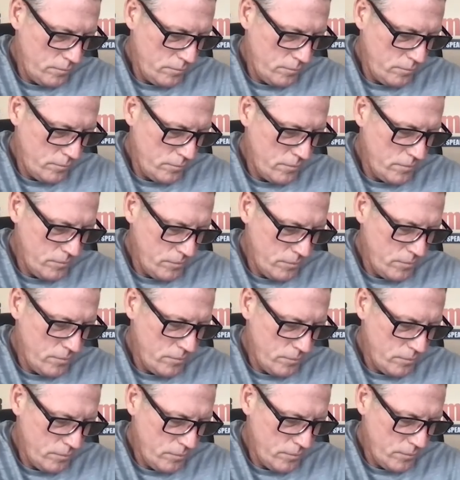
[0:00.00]

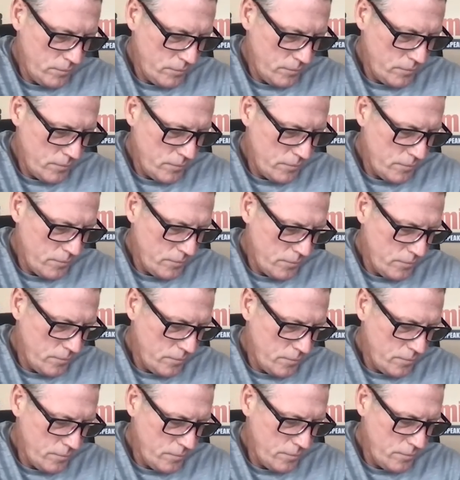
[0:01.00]

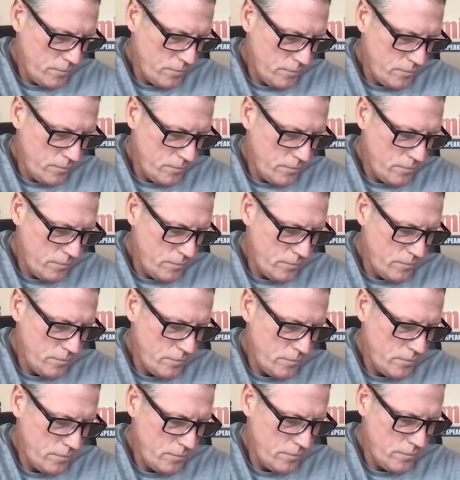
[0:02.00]

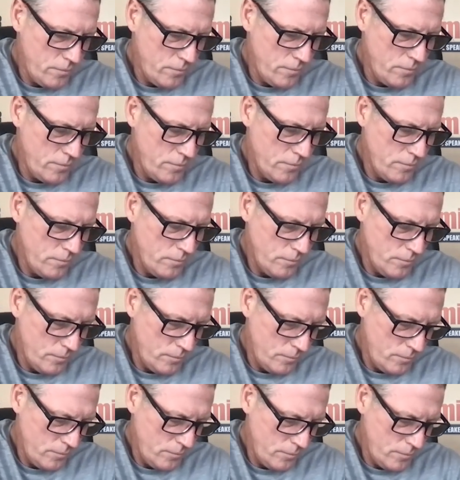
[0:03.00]

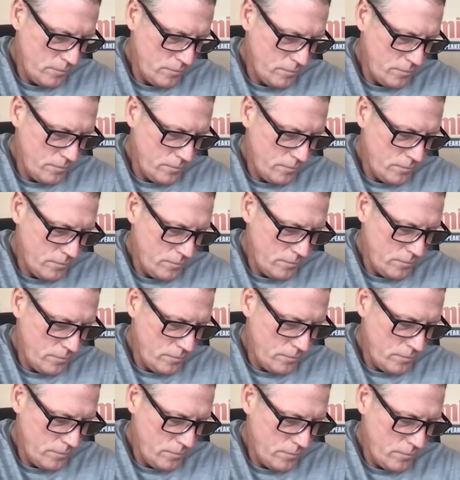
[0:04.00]

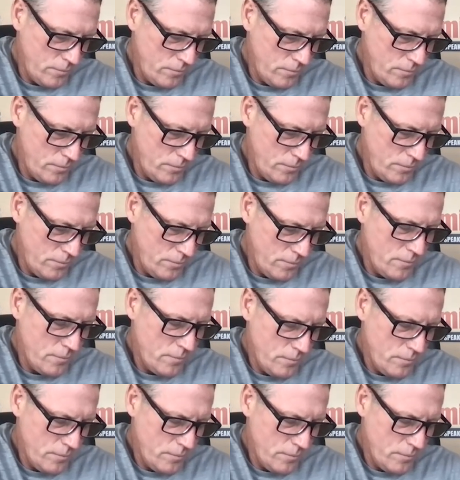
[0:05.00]
No words are spoken by the person on screen.